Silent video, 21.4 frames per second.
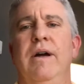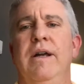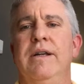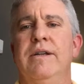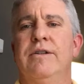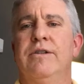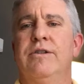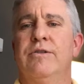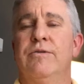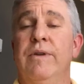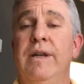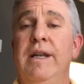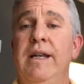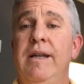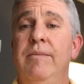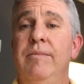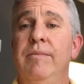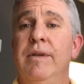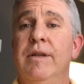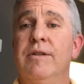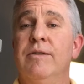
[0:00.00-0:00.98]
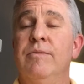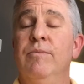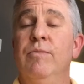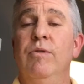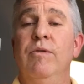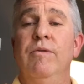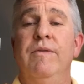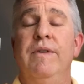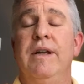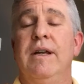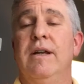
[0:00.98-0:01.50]
stream that's
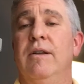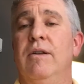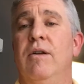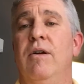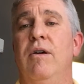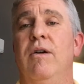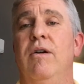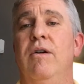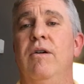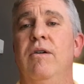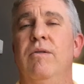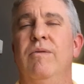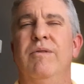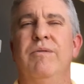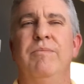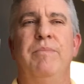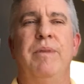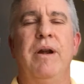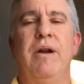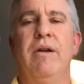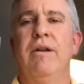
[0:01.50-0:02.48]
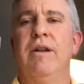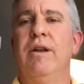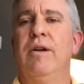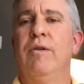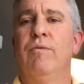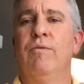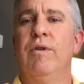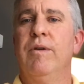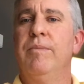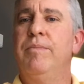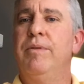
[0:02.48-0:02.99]
moving along with barely a
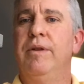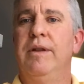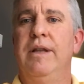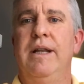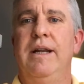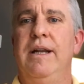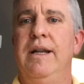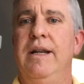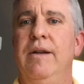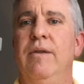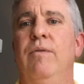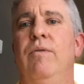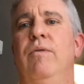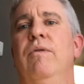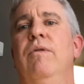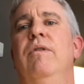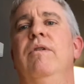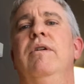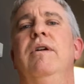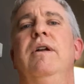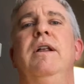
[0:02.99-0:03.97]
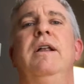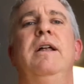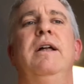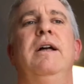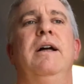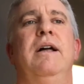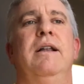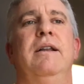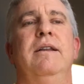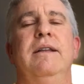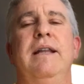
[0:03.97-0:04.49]
ripple in it, or
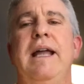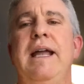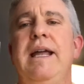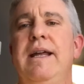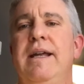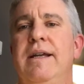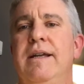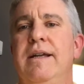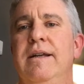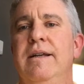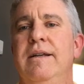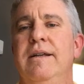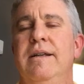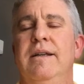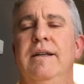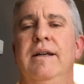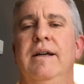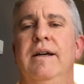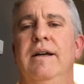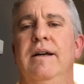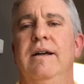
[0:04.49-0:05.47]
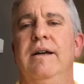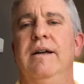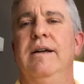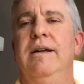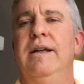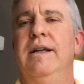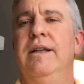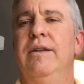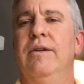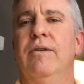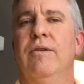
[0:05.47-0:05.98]
a lake
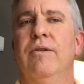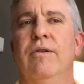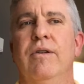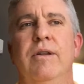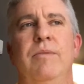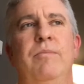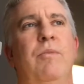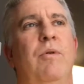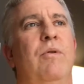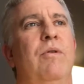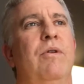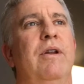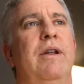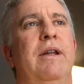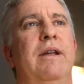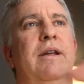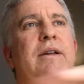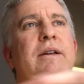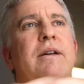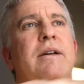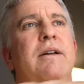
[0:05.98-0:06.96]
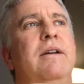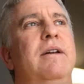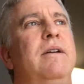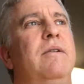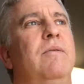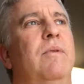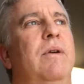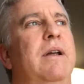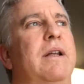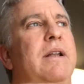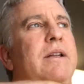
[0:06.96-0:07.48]
in the early morning
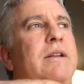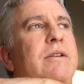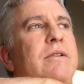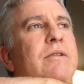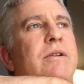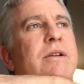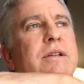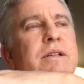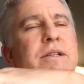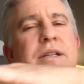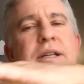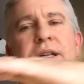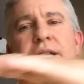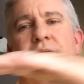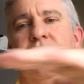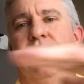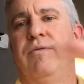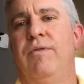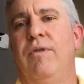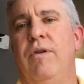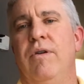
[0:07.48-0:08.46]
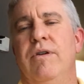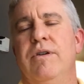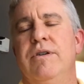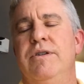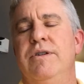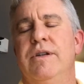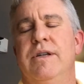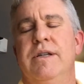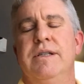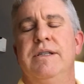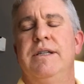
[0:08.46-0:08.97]
when you can see as far
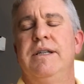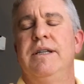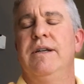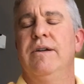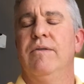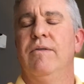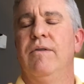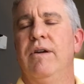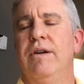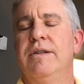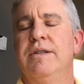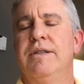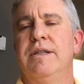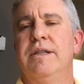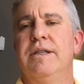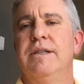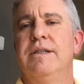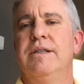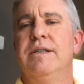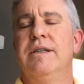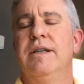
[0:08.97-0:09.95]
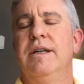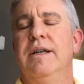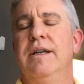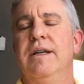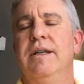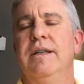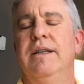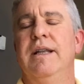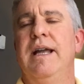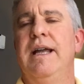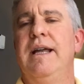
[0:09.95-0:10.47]
as you can see across this
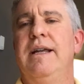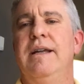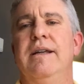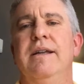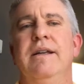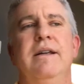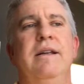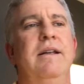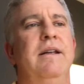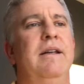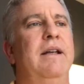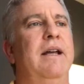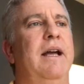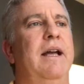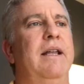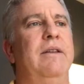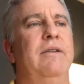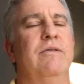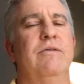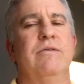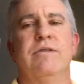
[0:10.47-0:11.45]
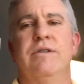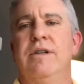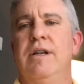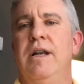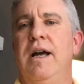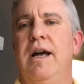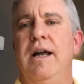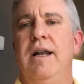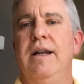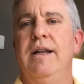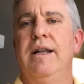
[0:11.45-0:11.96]
lake, and there's
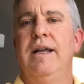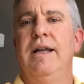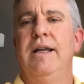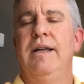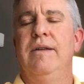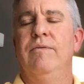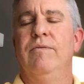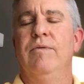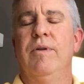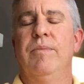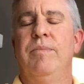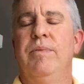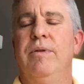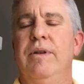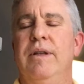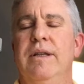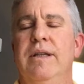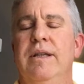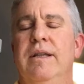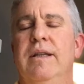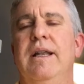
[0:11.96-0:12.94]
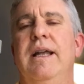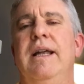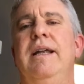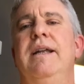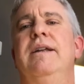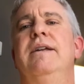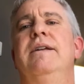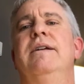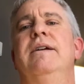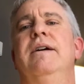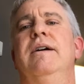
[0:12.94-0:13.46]
not a ripple in the
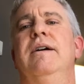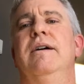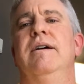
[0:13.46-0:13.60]
lake.